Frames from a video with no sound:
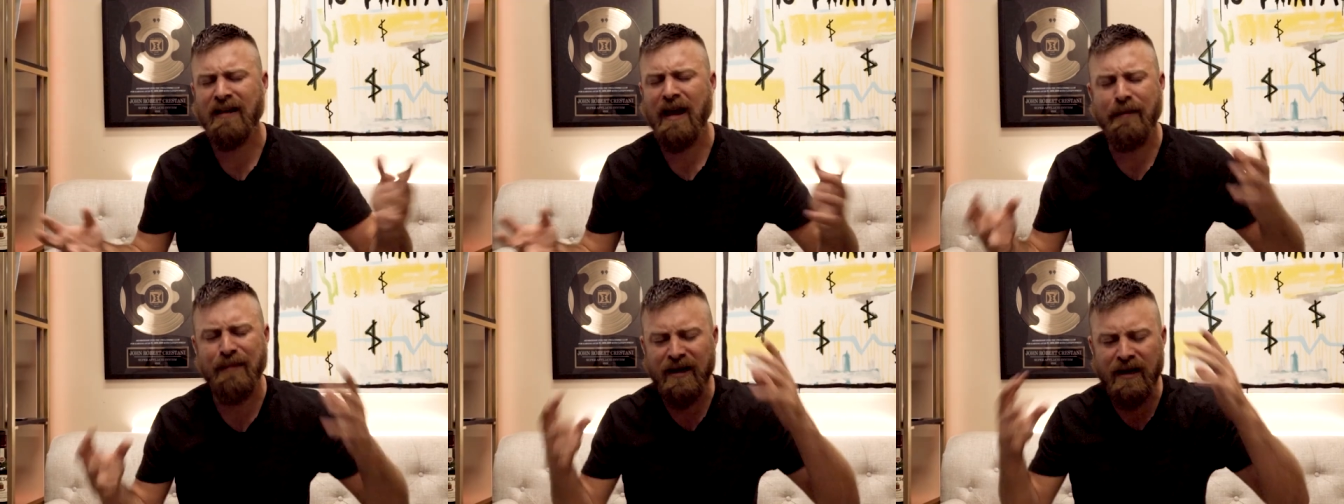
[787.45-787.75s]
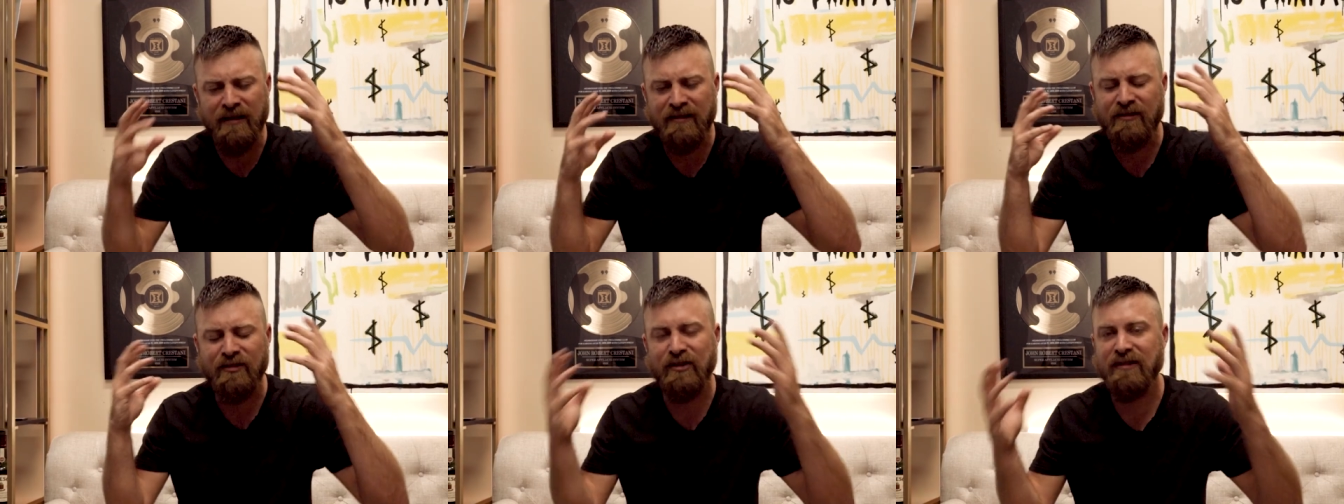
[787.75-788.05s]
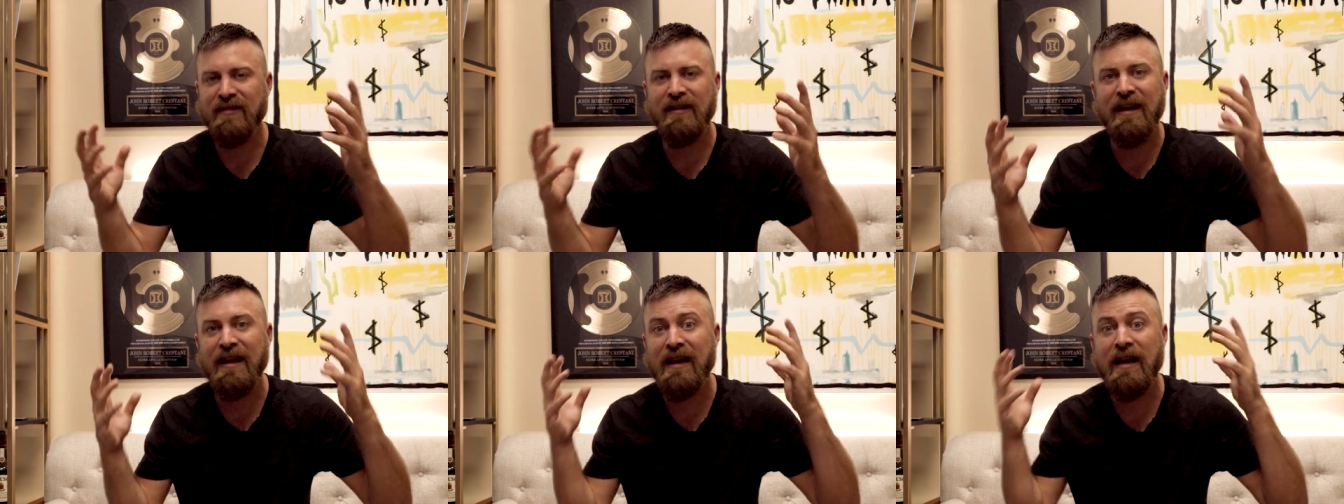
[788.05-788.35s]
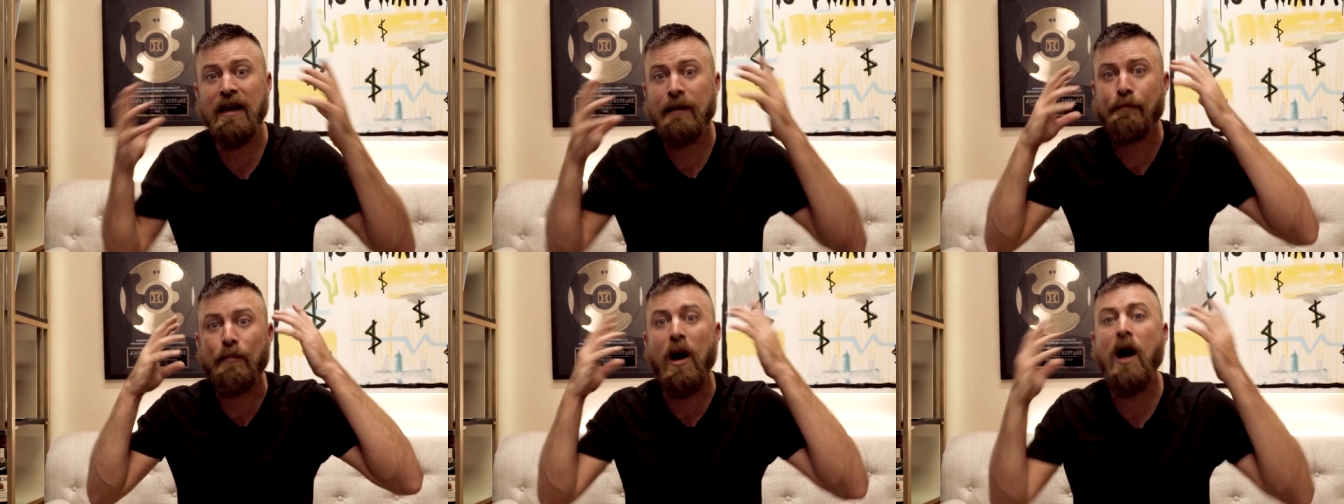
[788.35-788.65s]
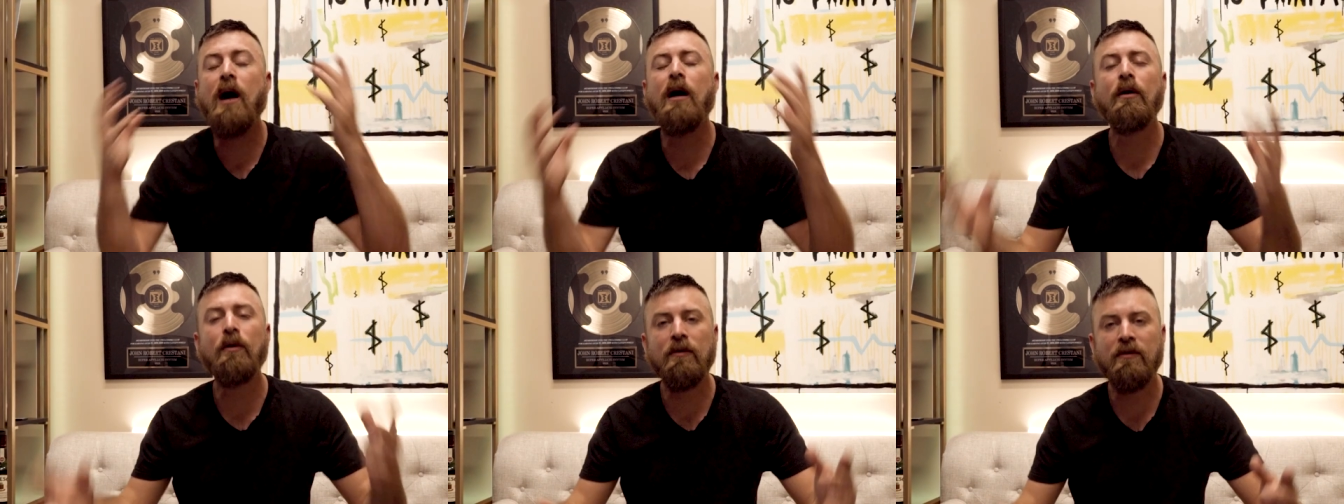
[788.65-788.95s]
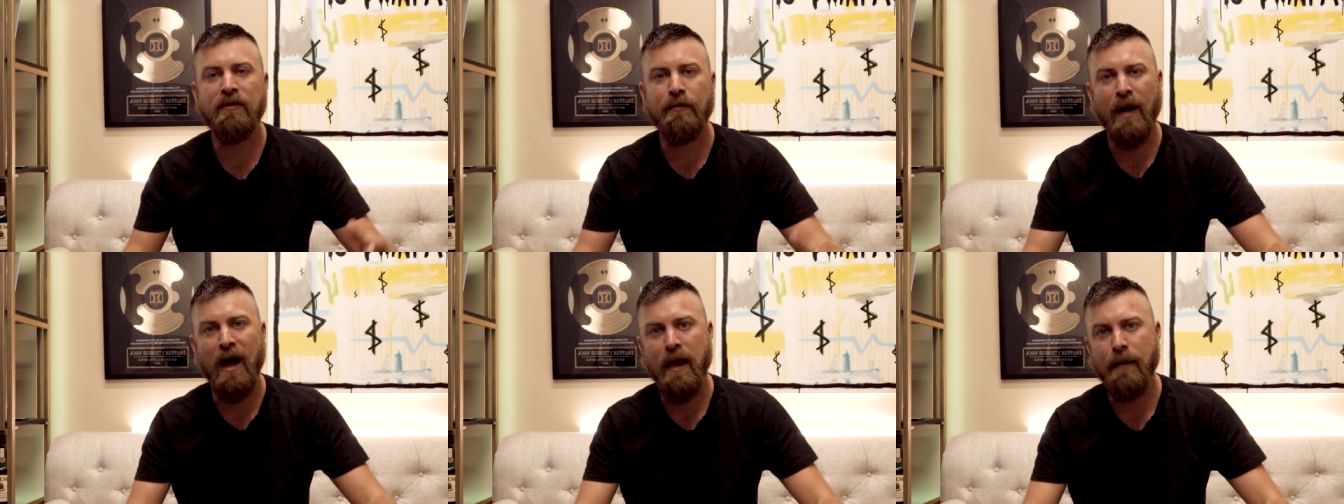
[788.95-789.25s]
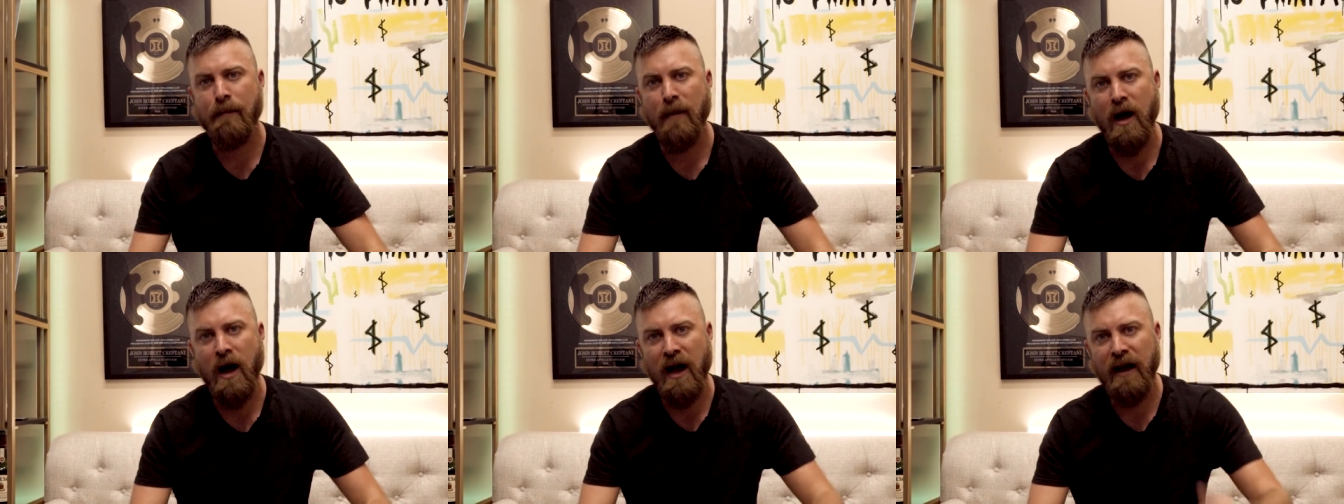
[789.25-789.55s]
I mean, it's just, it, it boggles my
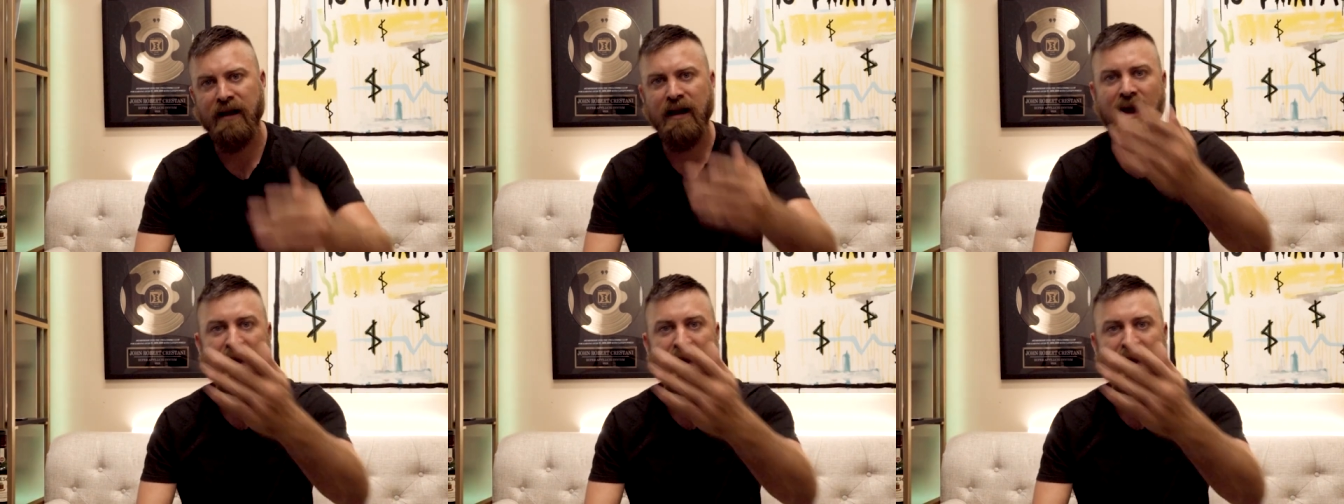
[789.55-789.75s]
mind.